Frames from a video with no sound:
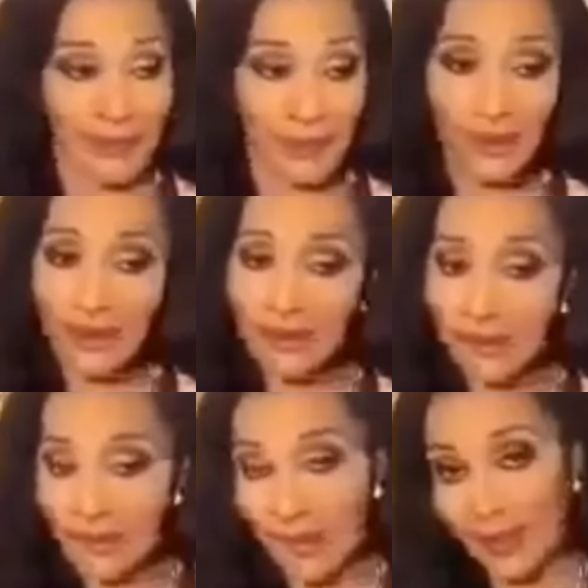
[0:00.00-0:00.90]
The
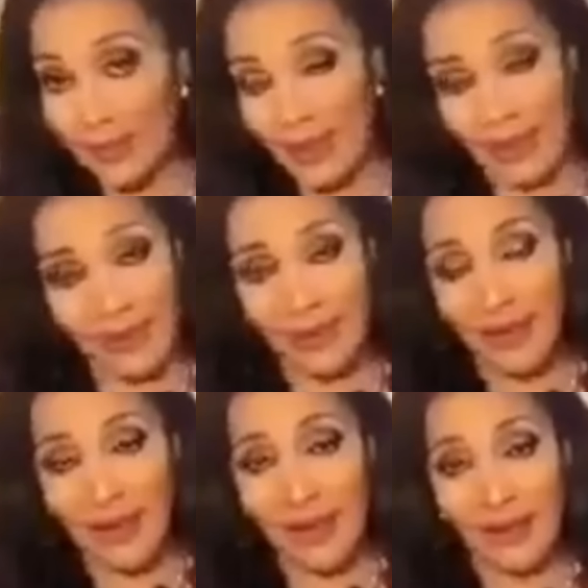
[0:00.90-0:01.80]
list is
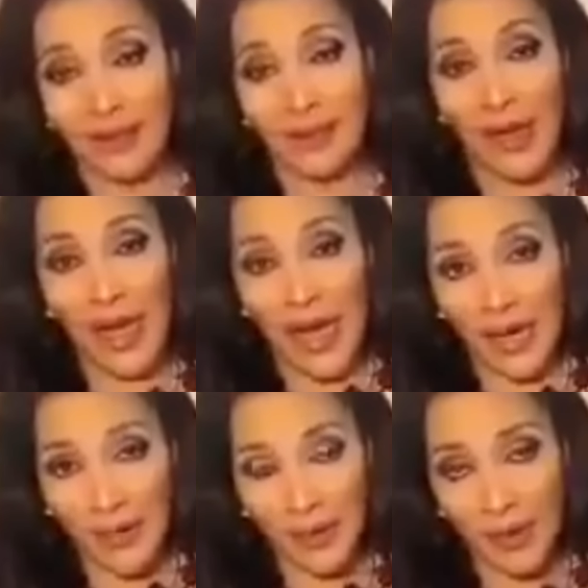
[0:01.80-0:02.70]
endless. The
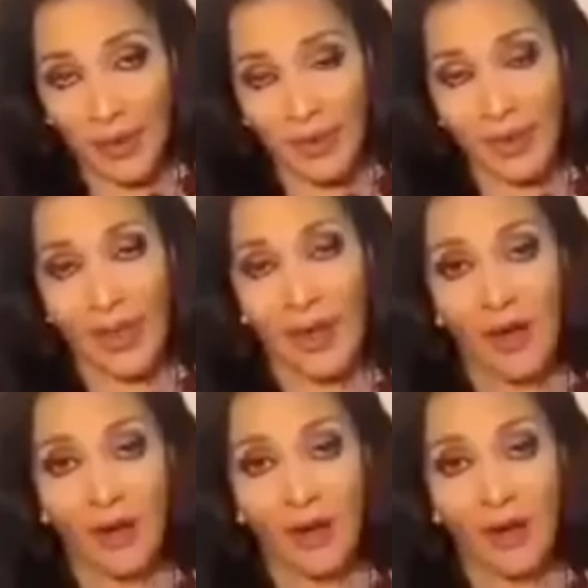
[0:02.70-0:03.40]
irony